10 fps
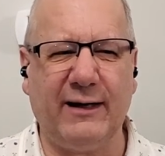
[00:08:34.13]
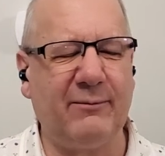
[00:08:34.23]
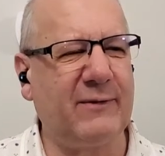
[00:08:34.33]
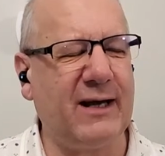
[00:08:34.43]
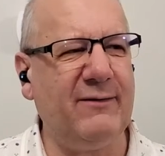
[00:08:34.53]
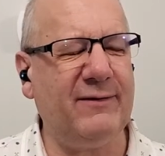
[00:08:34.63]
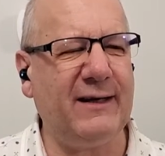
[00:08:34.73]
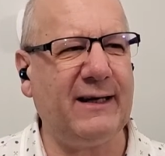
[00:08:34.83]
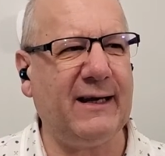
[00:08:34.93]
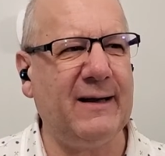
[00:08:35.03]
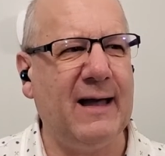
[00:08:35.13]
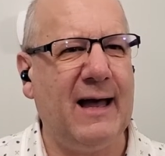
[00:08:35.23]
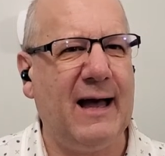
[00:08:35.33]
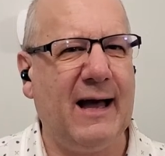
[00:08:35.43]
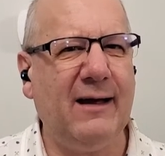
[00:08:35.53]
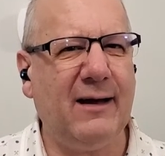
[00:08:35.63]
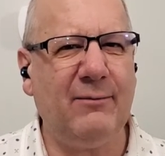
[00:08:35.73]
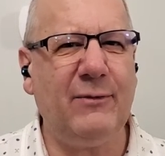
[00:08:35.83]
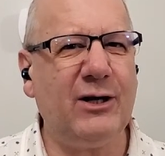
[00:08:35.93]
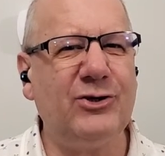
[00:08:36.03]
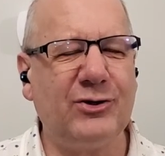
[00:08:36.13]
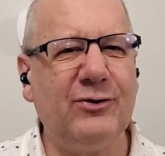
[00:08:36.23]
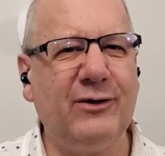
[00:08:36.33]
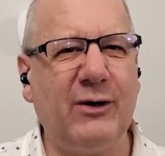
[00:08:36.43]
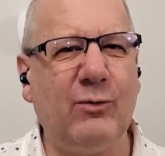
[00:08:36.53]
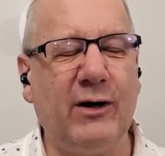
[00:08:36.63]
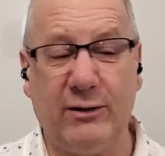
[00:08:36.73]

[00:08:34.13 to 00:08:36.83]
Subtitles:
And I'm kind of thinking, I'm not sure who they were.